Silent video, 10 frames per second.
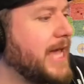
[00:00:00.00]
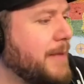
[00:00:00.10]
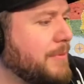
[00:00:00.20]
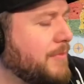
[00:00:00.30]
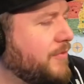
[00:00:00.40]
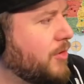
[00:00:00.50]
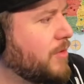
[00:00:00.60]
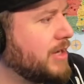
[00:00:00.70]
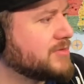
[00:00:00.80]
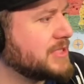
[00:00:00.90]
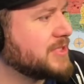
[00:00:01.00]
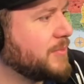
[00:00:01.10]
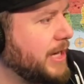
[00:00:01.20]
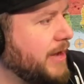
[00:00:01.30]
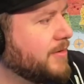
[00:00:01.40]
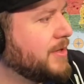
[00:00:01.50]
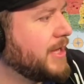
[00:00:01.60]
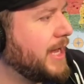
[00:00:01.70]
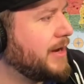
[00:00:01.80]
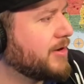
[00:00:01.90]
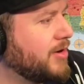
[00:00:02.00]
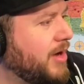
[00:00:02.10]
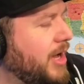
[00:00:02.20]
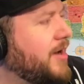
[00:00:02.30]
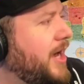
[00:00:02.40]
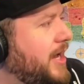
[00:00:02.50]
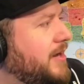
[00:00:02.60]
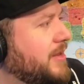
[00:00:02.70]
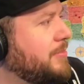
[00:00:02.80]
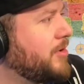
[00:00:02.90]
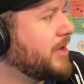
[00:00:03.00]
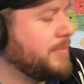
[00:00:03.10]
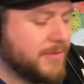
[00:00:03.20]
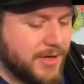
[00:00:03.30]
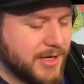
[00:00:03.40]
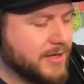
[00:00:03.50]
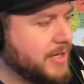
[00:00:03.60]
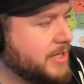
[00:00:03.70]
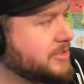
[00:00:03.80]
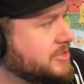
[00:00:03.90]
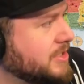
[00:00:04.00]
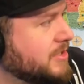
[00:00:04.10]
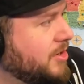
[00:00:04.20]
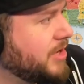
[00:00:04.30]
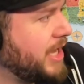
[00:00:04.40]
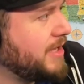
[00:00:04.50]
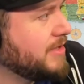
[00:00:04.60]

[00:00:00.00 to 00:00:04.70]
happen before where I'll see someone out and I'll go, oh, I didn't know they broke up. Eh, interesting. Yeah. Okay.